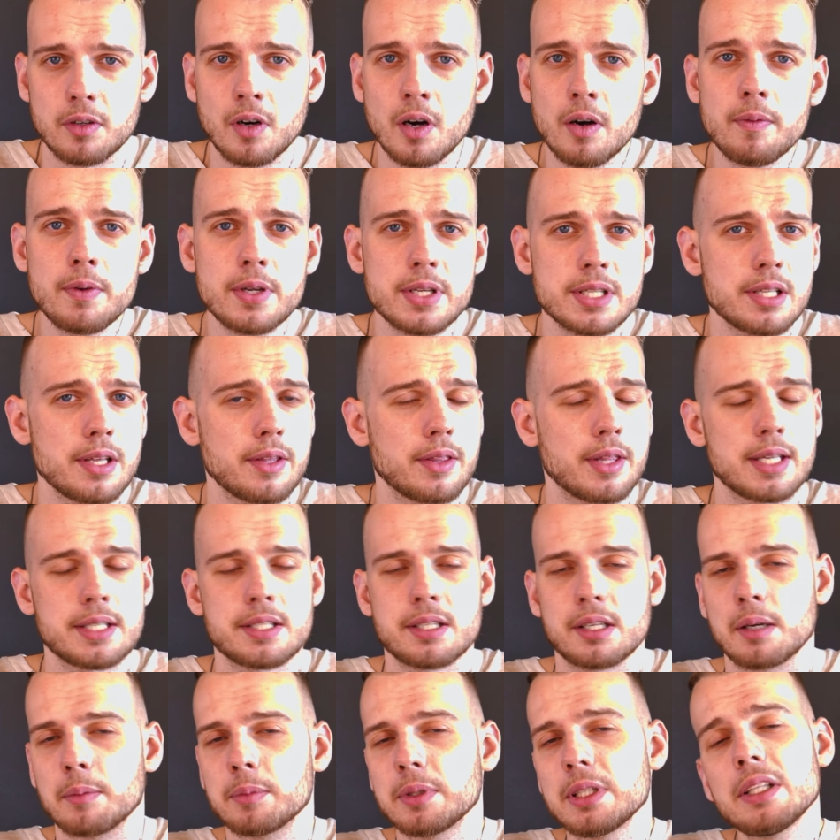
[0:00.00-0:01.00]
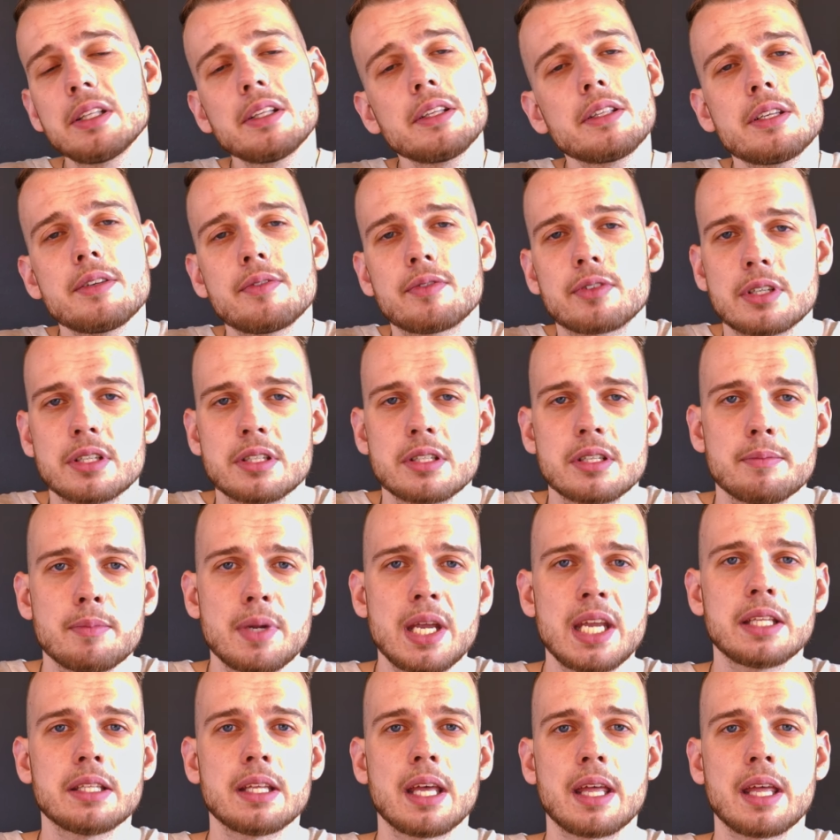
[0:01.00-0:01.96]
Obviously, that's a completely different domain